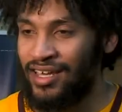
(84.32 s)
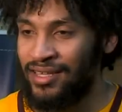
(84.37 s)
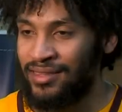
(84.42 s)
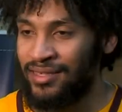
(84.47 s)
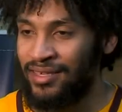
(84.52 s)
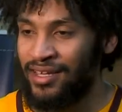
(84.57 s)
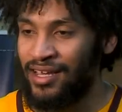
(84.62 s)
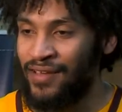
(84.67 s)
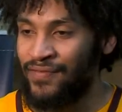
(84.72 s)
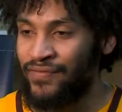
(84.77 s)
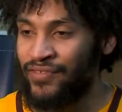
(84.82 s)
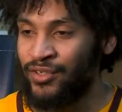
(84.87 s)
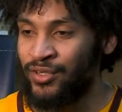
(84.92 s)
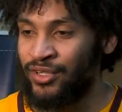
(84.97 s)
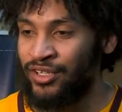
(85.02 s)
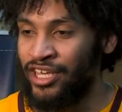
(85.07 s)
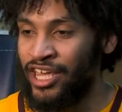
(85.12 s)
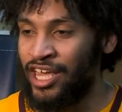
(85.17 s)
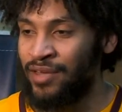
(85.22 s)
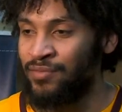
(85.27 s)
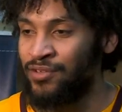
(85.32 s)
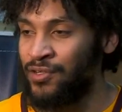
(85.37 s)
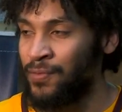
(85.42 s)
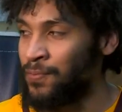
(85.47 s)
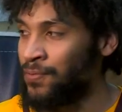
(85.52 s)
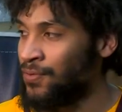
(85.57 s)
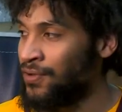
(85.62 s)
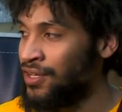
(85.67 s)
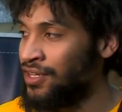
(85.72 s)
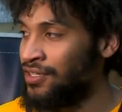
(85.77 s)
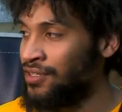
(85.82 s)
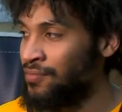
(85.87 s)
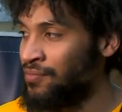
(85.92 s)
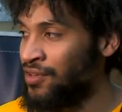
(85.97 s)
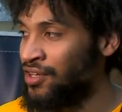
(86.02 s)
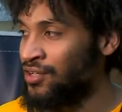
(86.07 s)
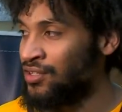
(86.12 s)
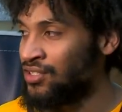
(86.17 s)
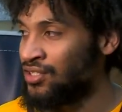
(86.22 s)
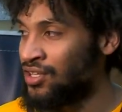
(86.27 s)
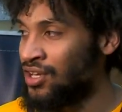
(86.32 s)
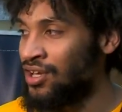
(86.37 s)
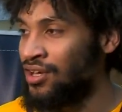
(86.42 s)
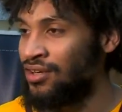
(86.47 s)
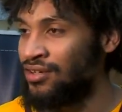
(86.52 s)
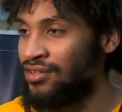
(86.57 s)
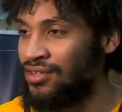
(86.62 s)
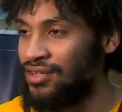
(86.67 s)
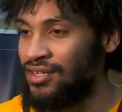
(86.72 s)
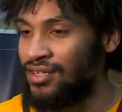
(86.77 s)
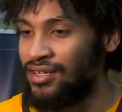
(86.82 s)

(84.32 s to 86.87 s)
Yeah, I think after Gabe and Dupree and Amir saw